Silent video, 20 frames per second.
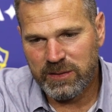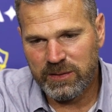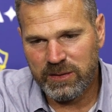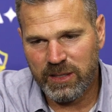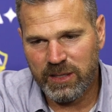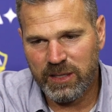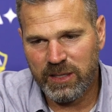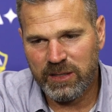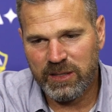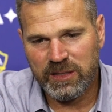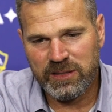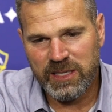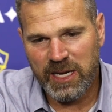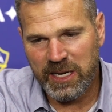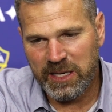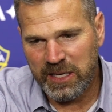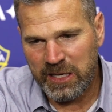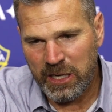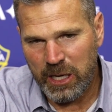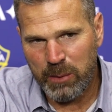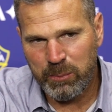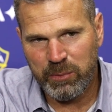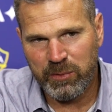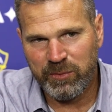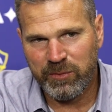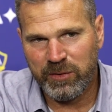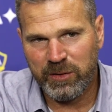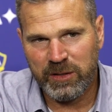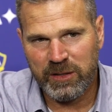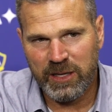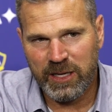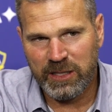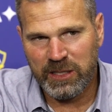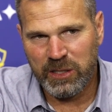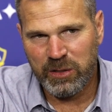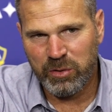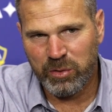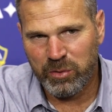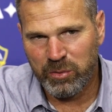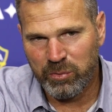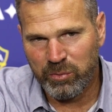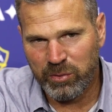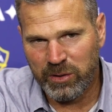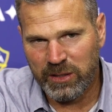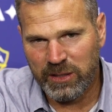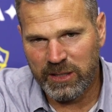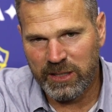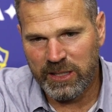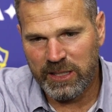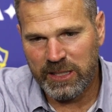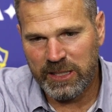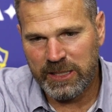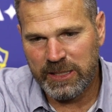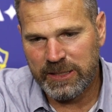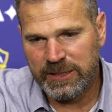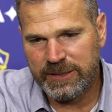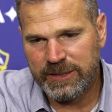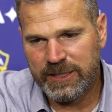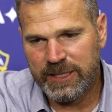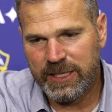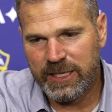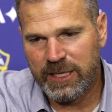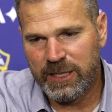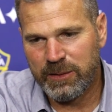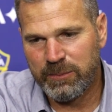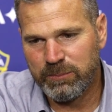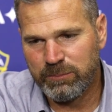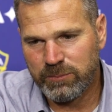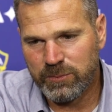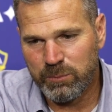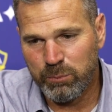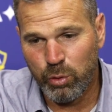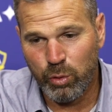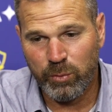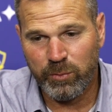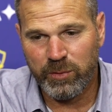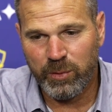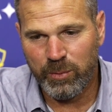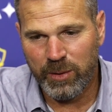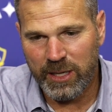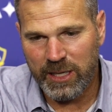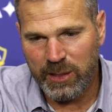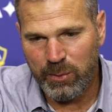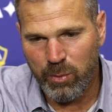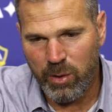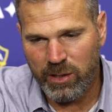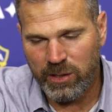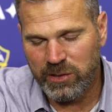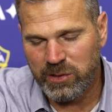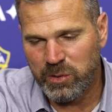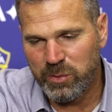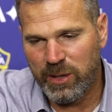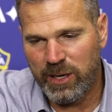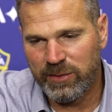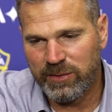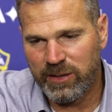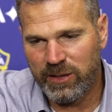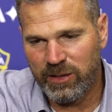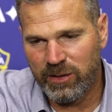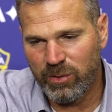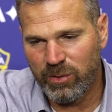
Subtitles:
the tightening up and feeling like he couldn't really move the way he wanted to out there,